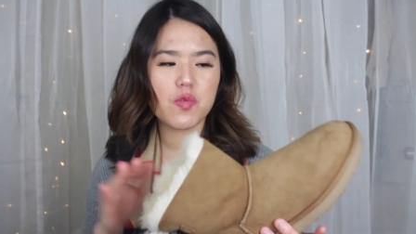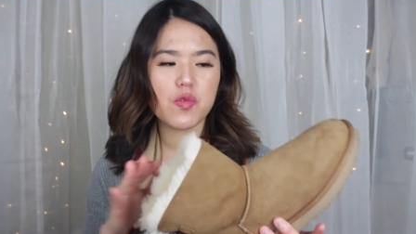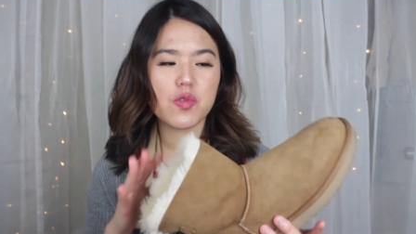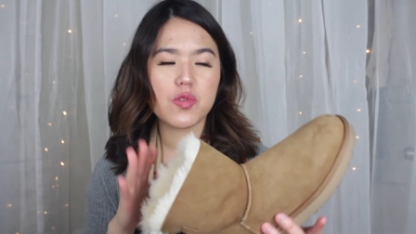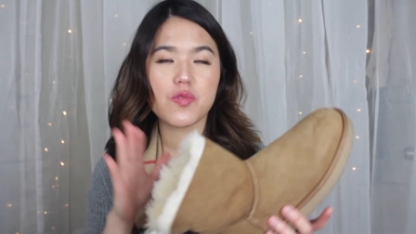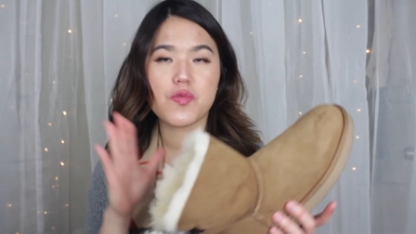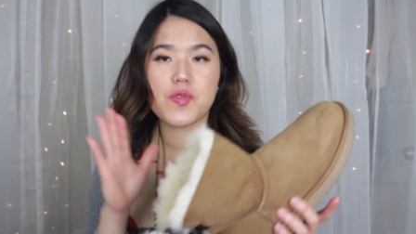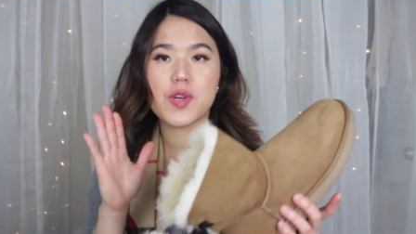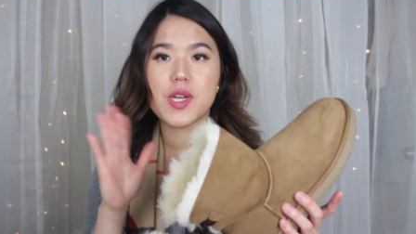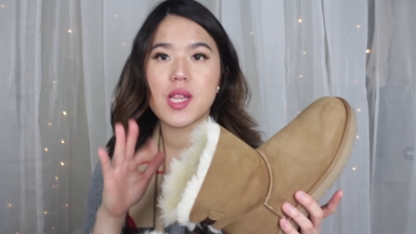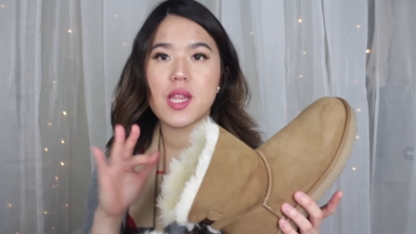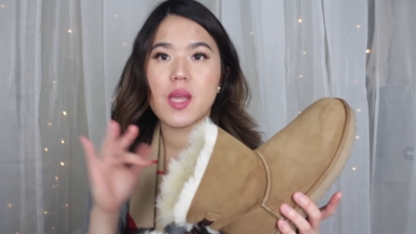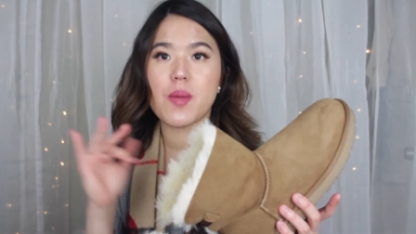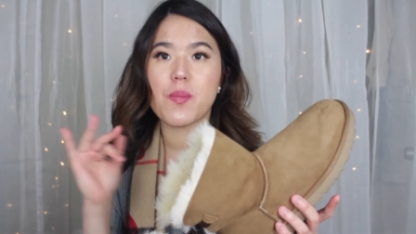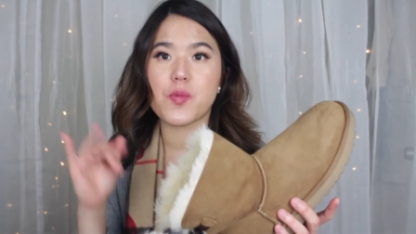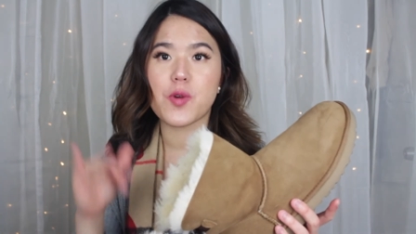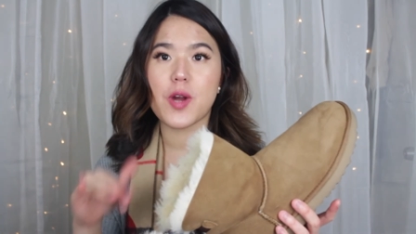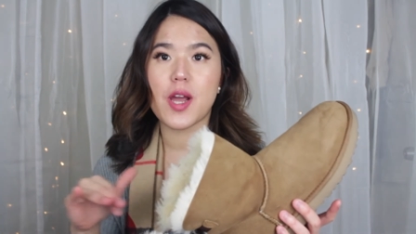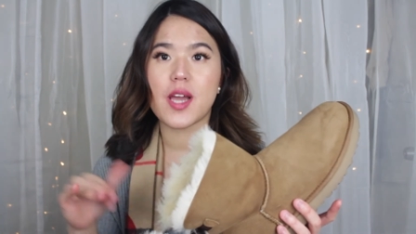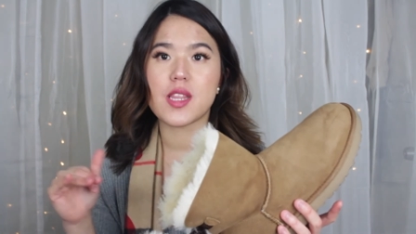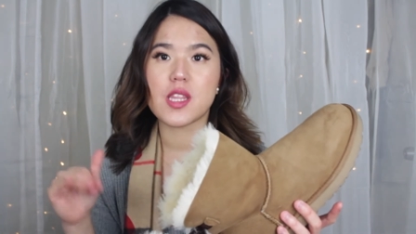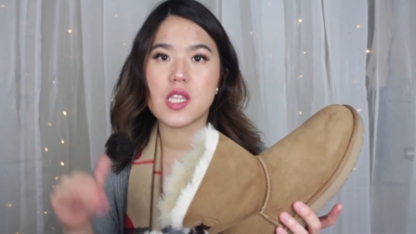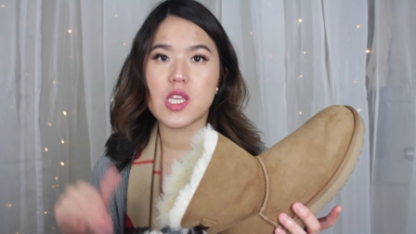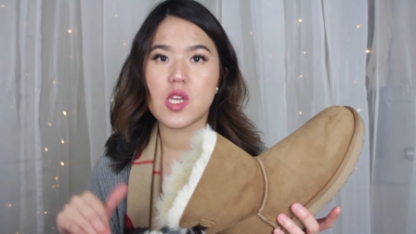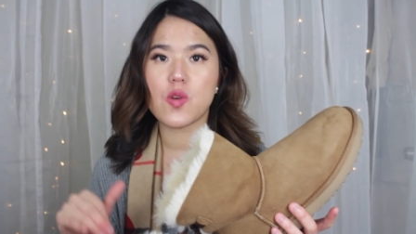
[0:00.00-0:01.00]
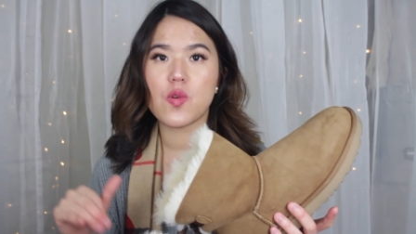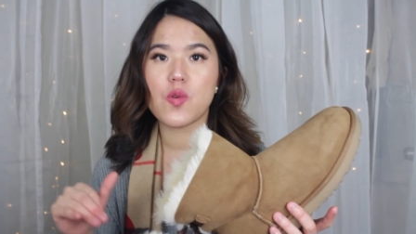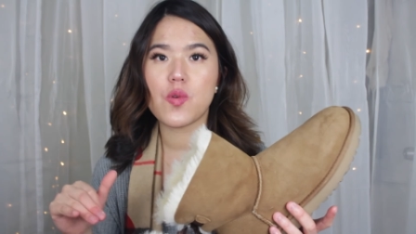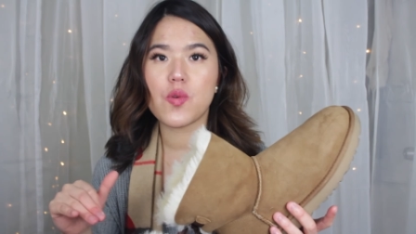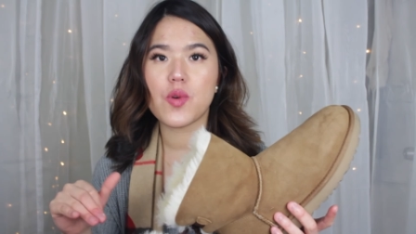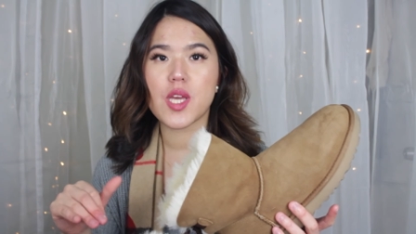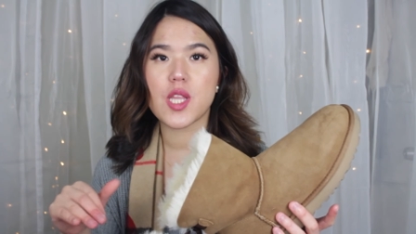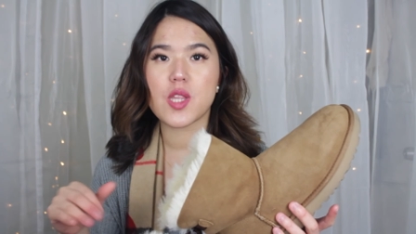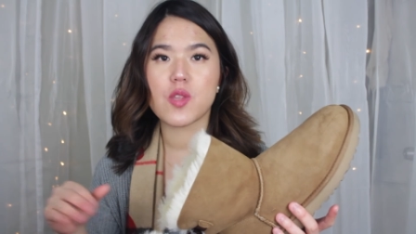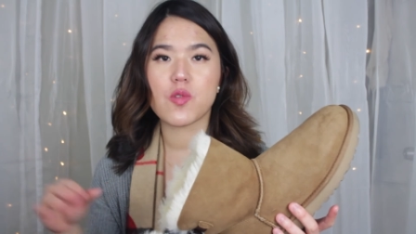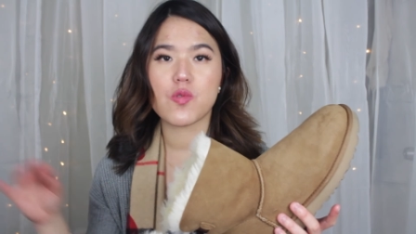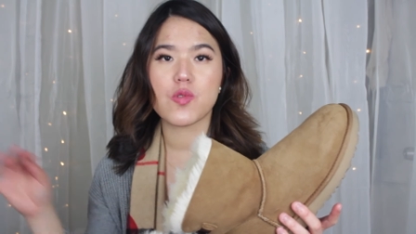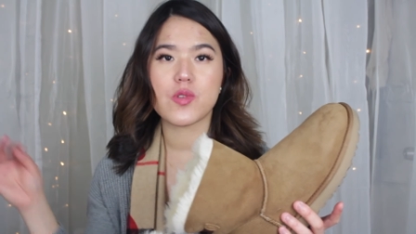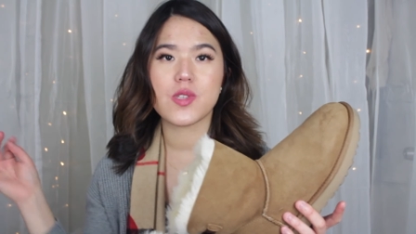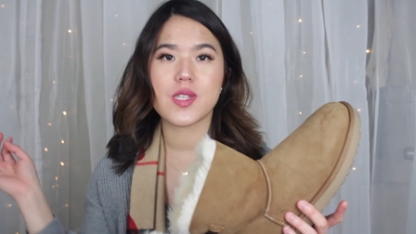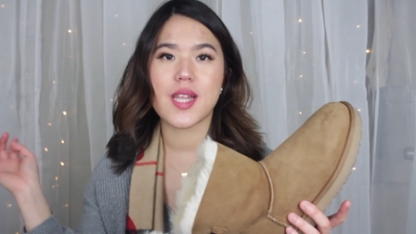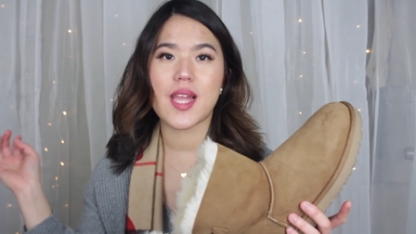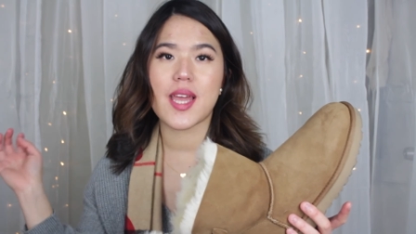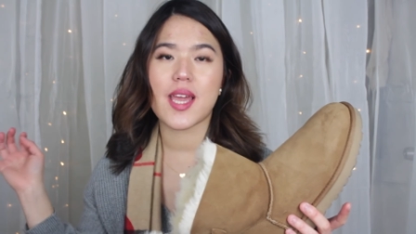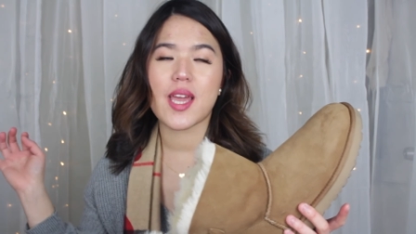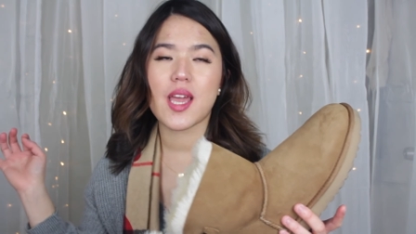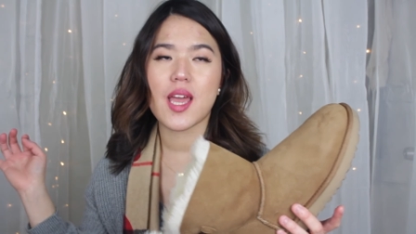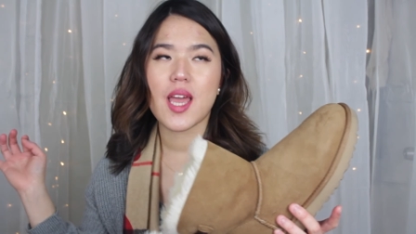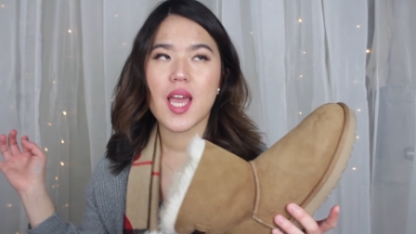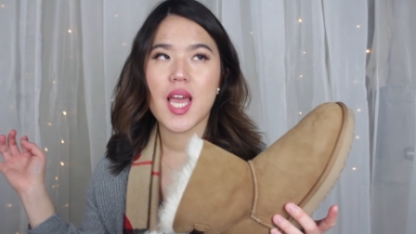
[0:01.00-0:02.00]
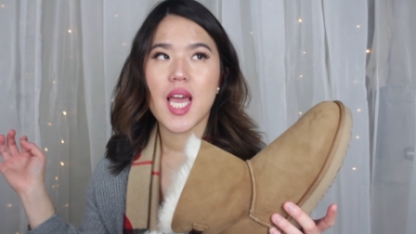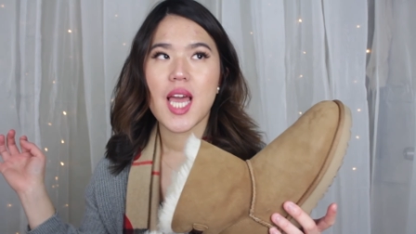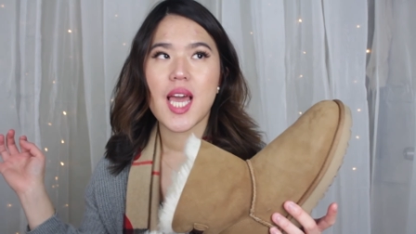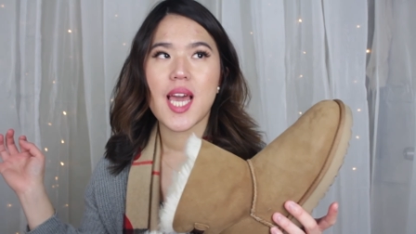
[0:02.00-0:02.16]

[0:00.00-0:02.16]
was really brand new, it was like,